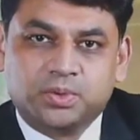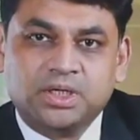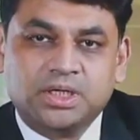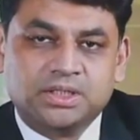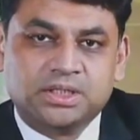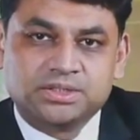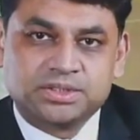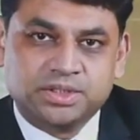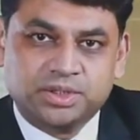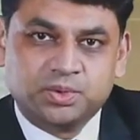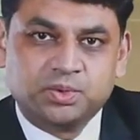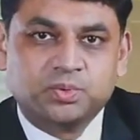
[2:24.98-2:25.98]
this
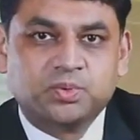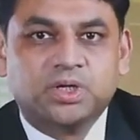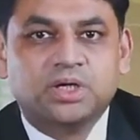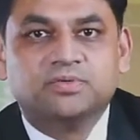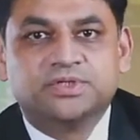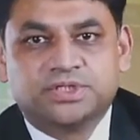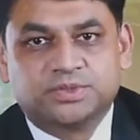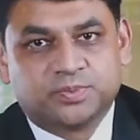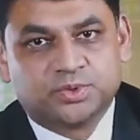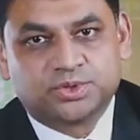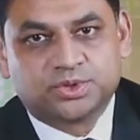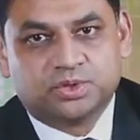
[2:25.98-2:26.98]
new world which is
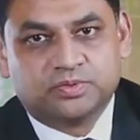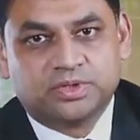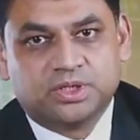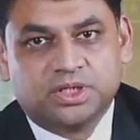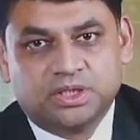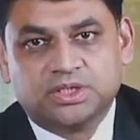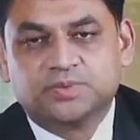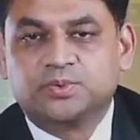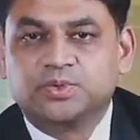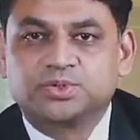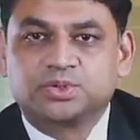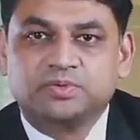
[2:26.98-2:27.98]
post-COVID, in this
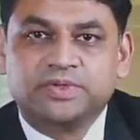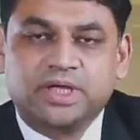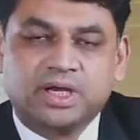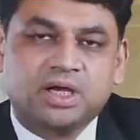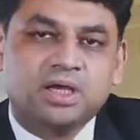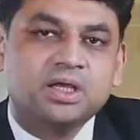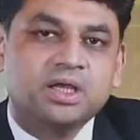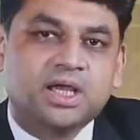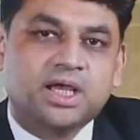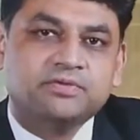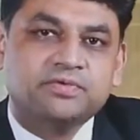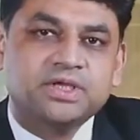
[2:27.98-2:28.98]
post-COVID era,
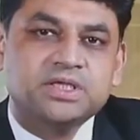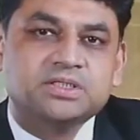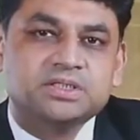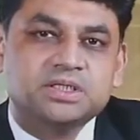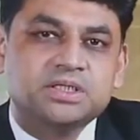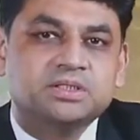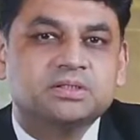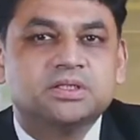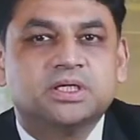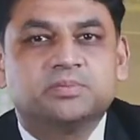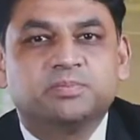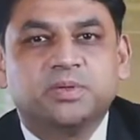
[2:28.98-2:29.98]
and we see
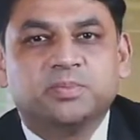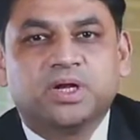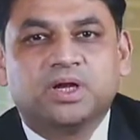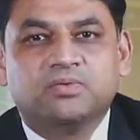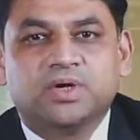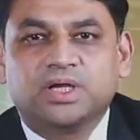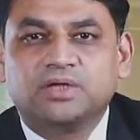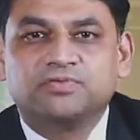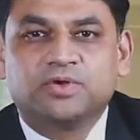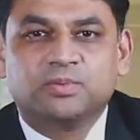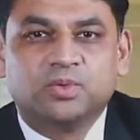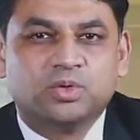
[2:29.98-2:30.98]
that people are working
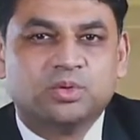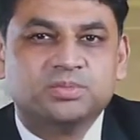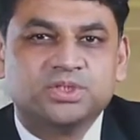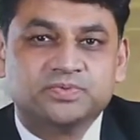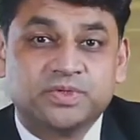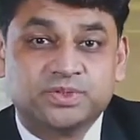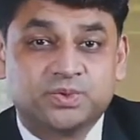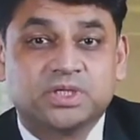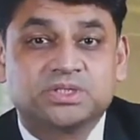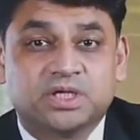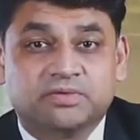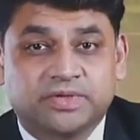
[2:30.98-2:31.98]
from home, this virtual
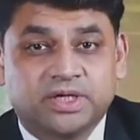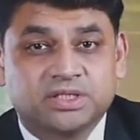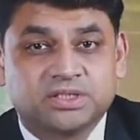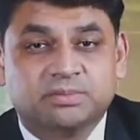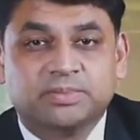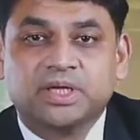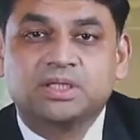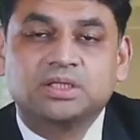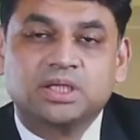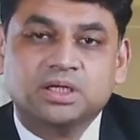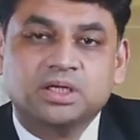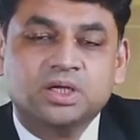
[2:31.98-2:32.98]
staffing is a big
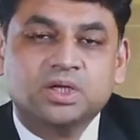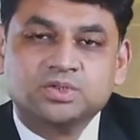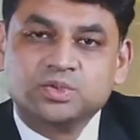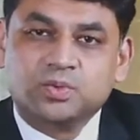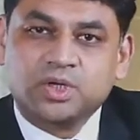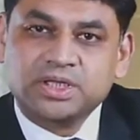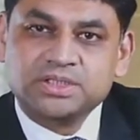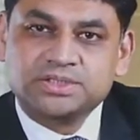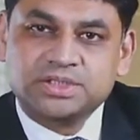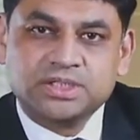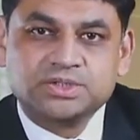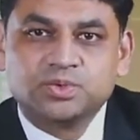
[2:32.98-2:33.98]
thing. So, what is
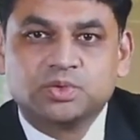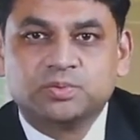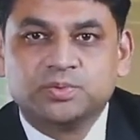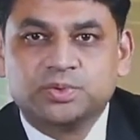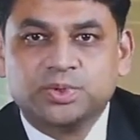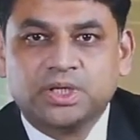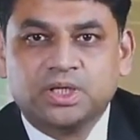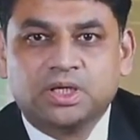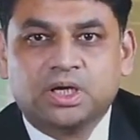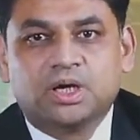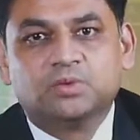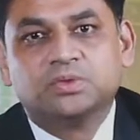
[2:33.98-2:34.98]
Judge Group doing
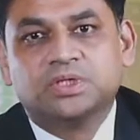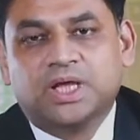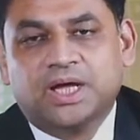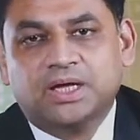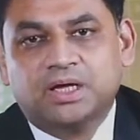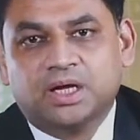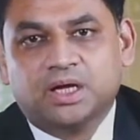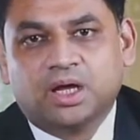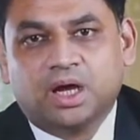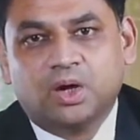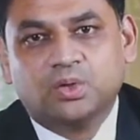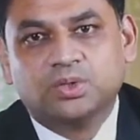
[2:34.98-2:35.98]
around that, and
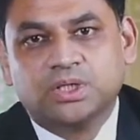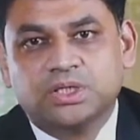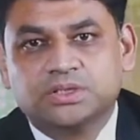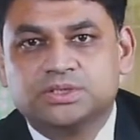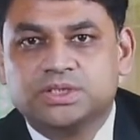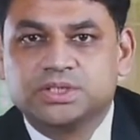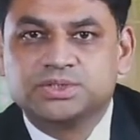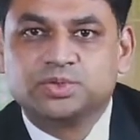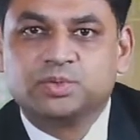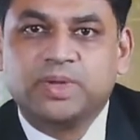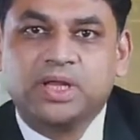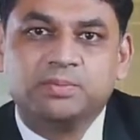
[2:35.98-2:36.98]
how is Judge
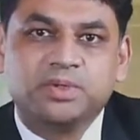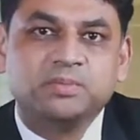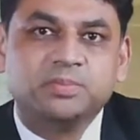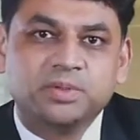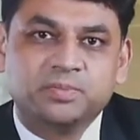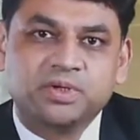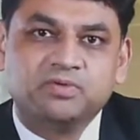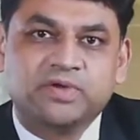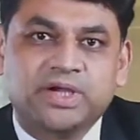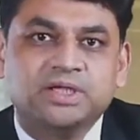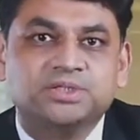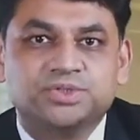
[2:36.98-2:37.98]
Group helping people
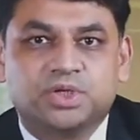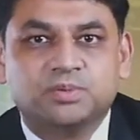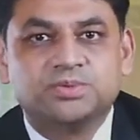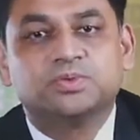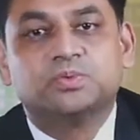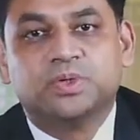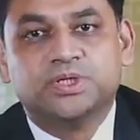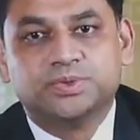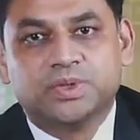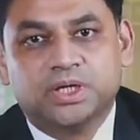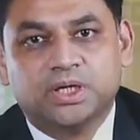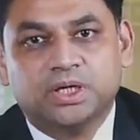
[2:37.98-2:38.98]
find jobs
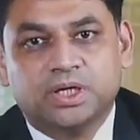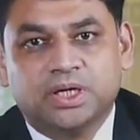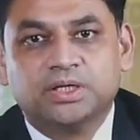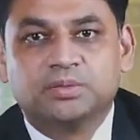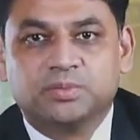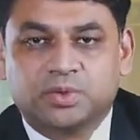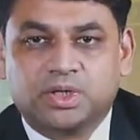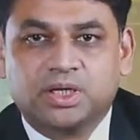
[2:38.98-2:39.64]
virtually and remotely?